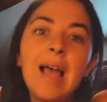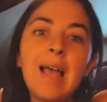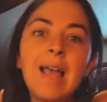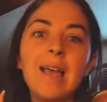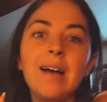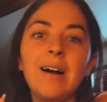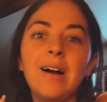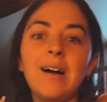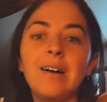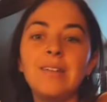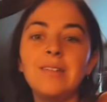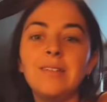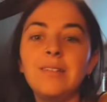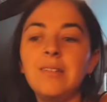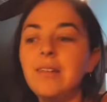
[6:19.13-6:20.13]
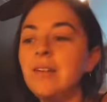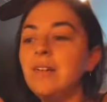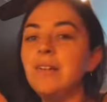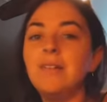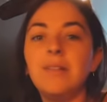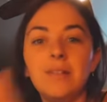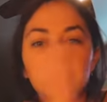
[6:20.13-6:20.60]
And
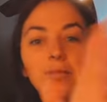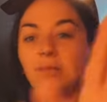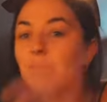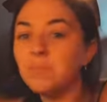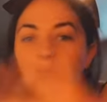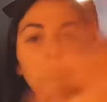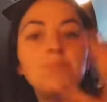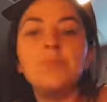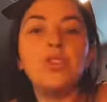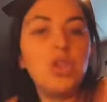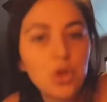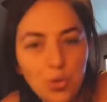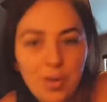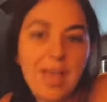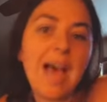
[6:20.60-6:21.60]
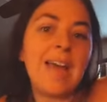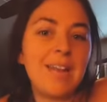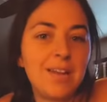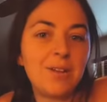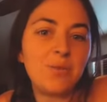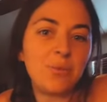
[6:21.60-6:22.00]
you get it,